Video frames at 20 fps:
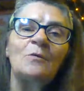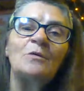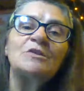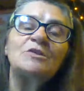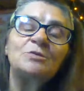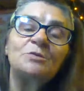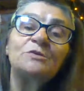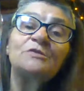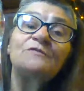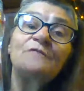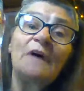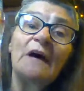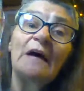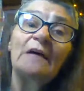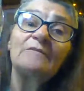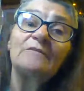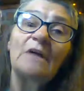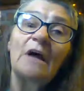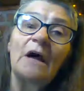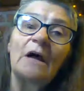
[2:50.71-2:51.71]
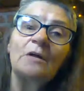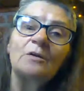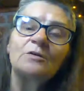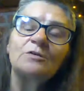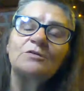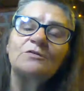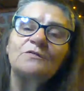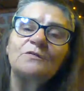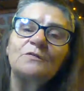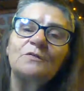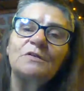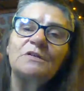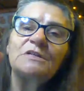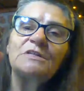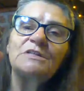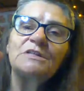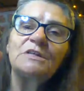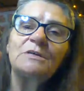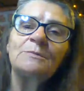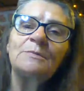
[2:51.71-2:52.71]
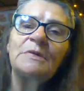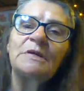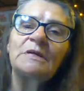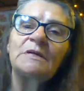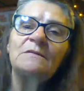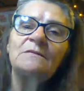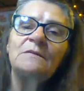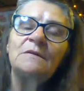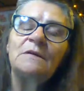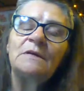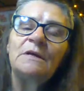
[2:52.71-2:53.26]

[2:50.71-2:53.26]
which was five dollars for the shipping.